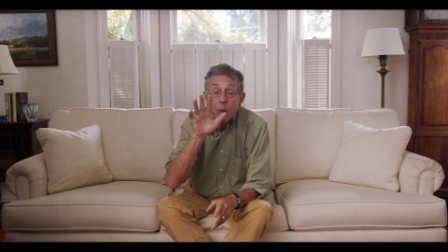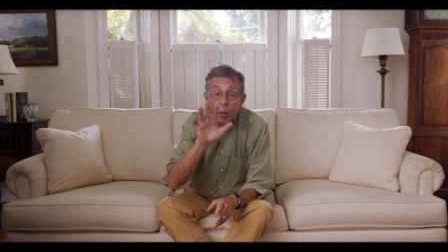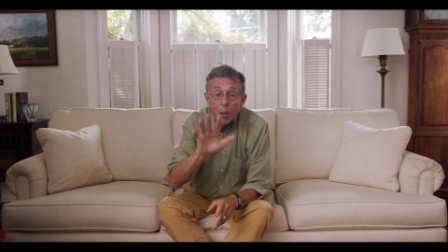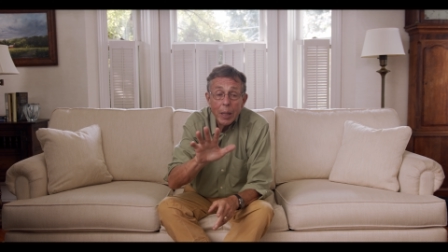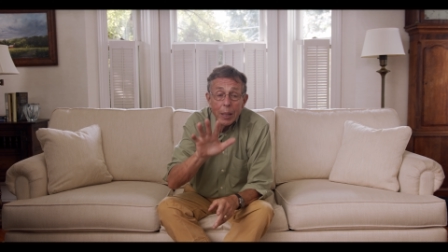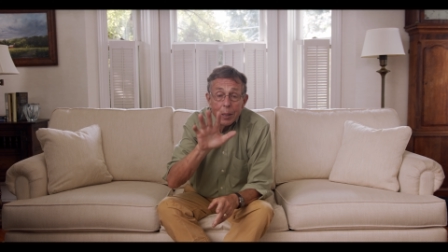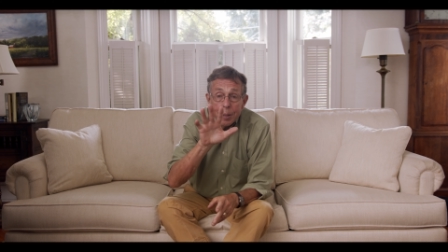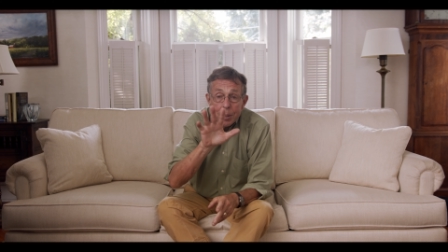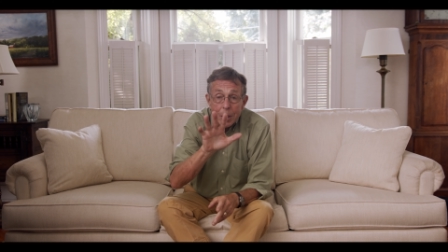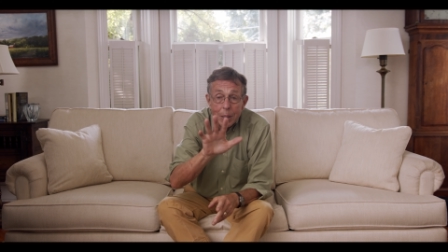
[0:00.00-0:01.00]
during
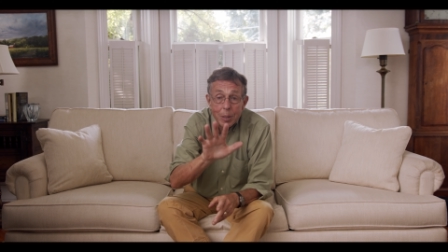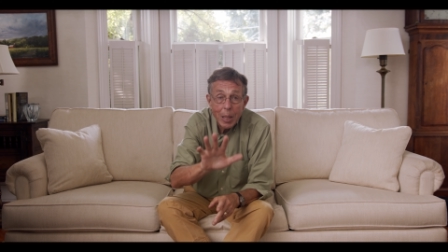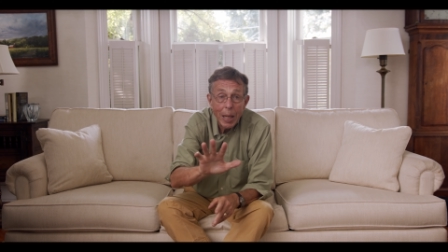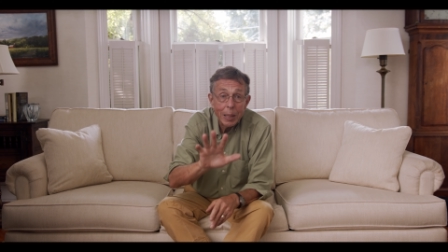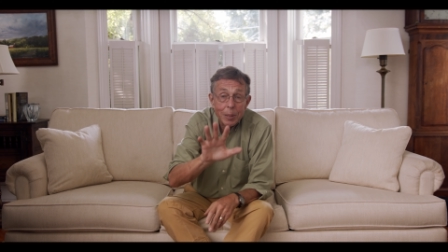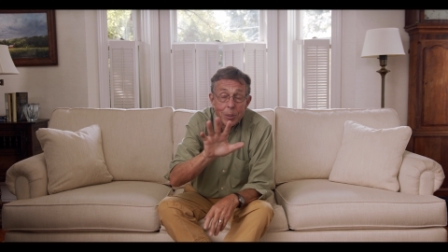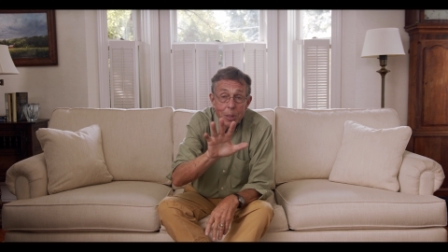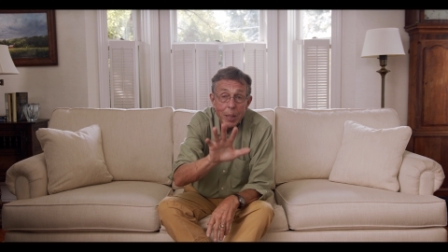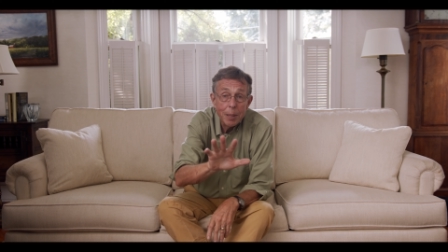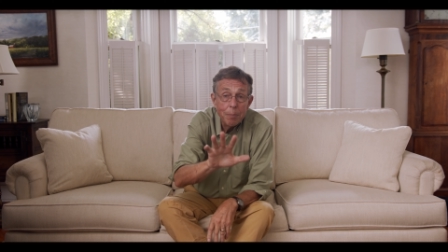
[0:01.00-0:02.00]
this exact
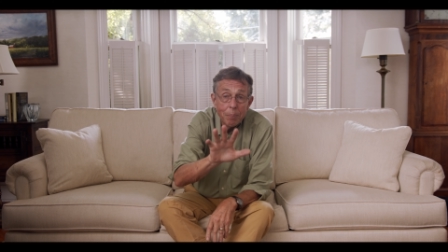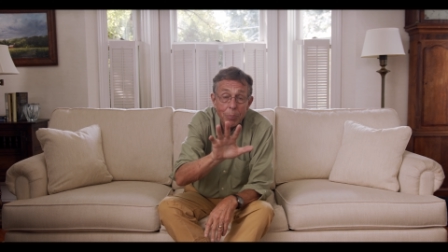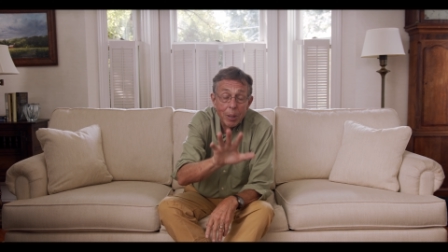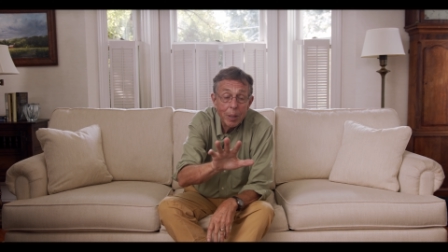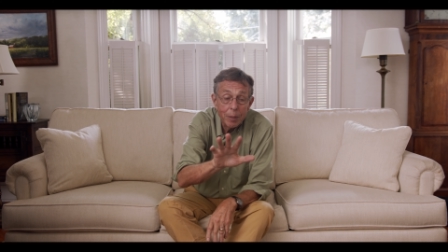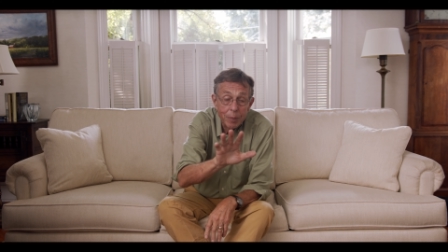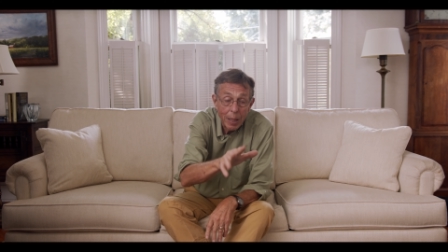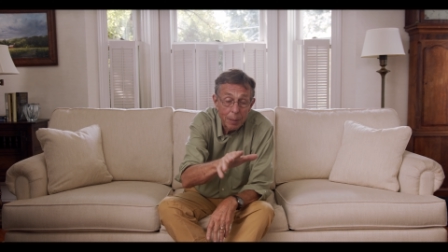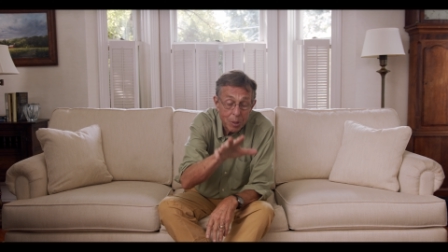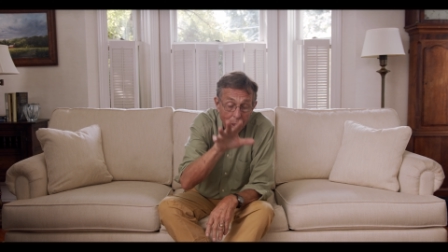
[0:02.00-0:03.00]
same period of
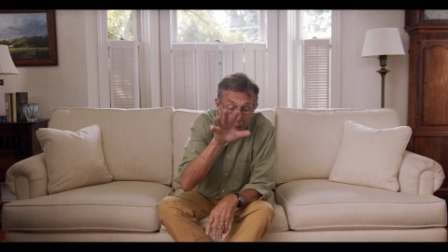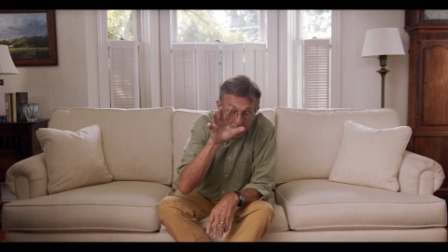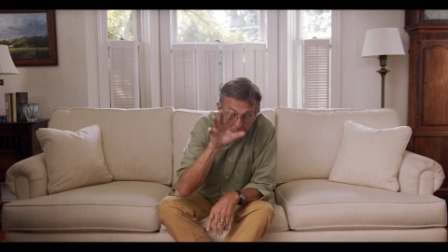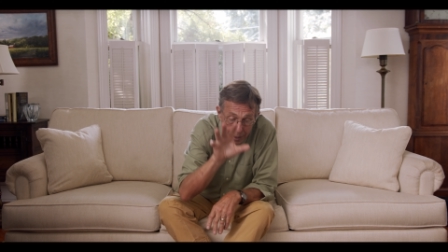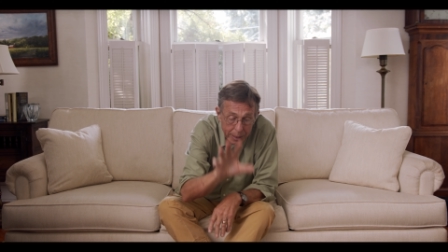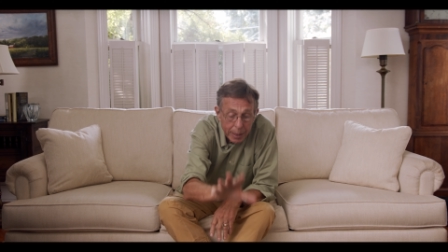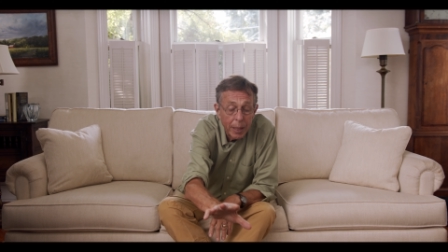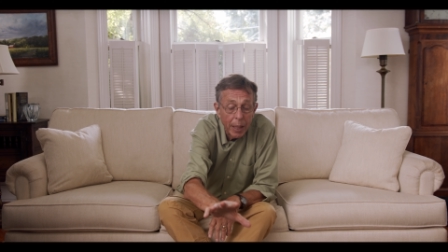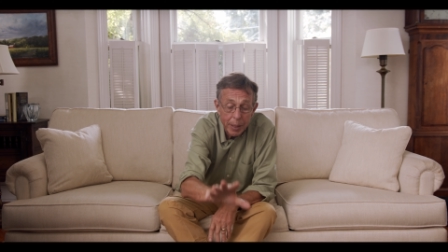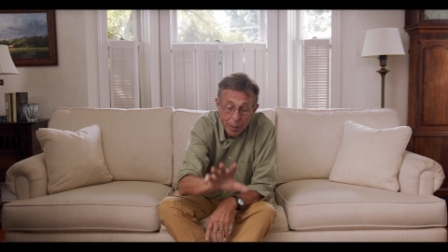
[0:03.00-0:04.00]
time, starting in
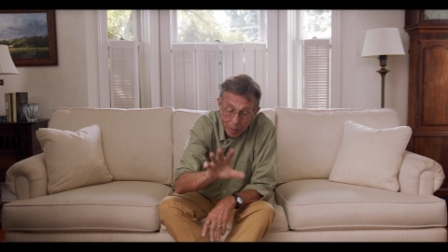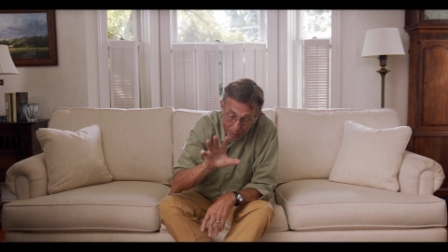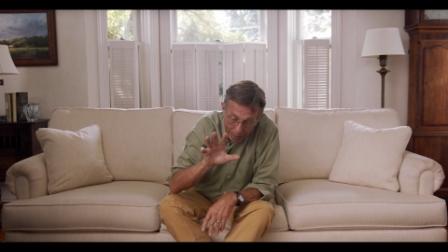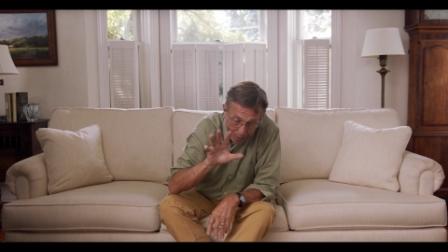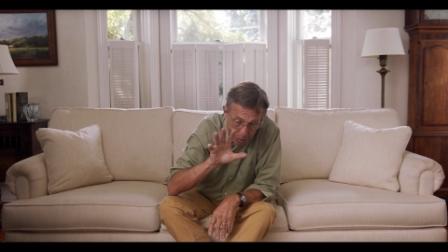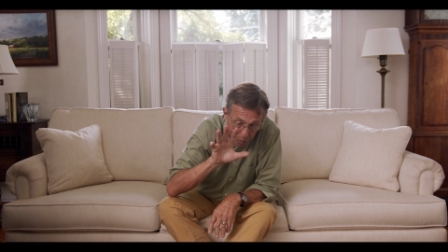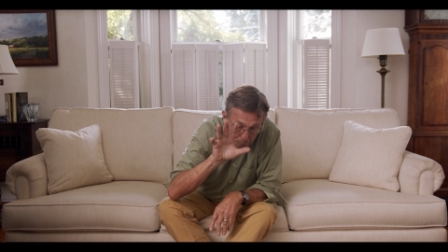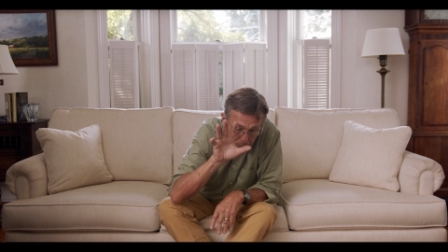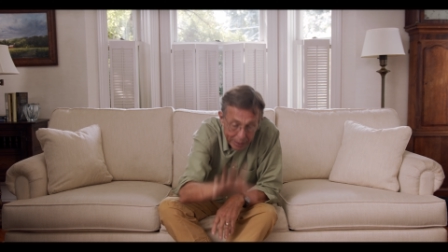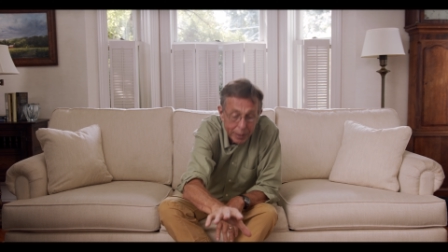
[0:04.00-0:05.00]
1890, you can
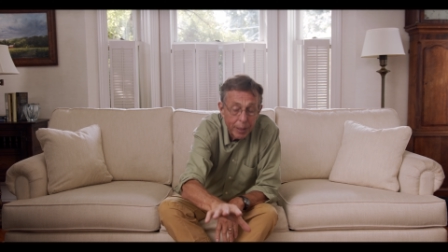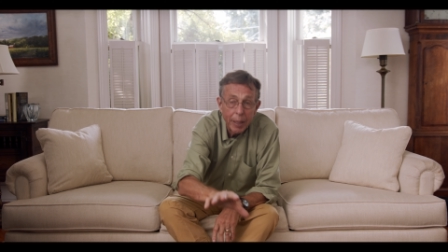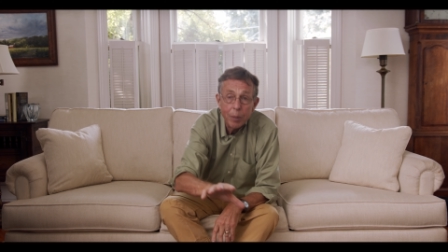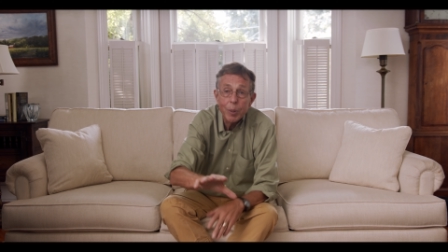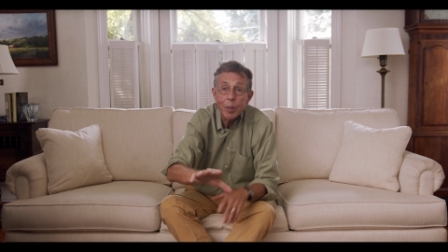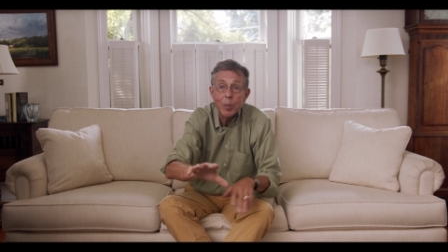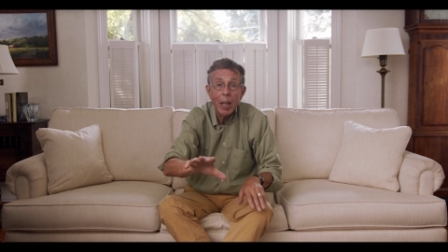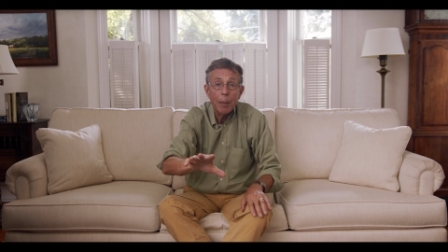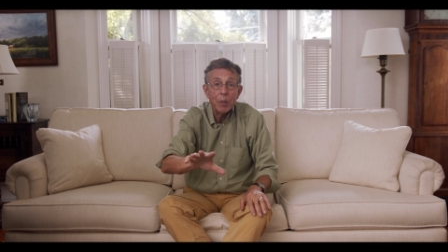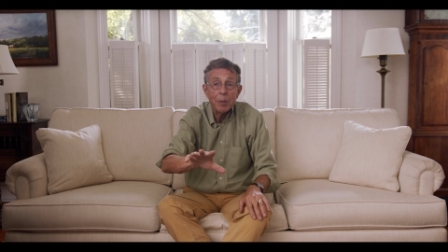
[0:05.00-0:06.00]
actually pick the date when this
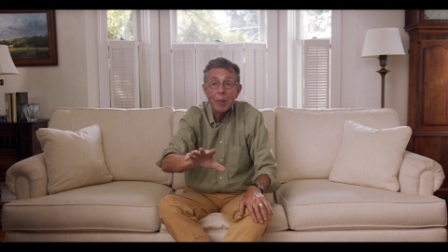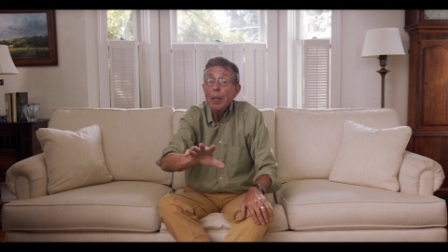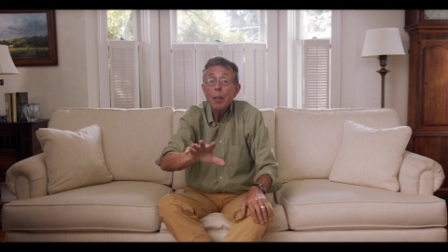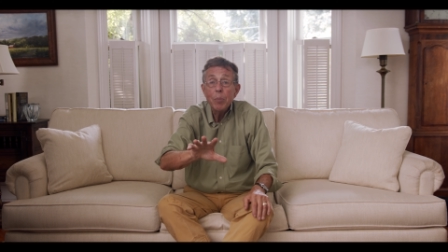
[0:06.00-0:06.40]
happens.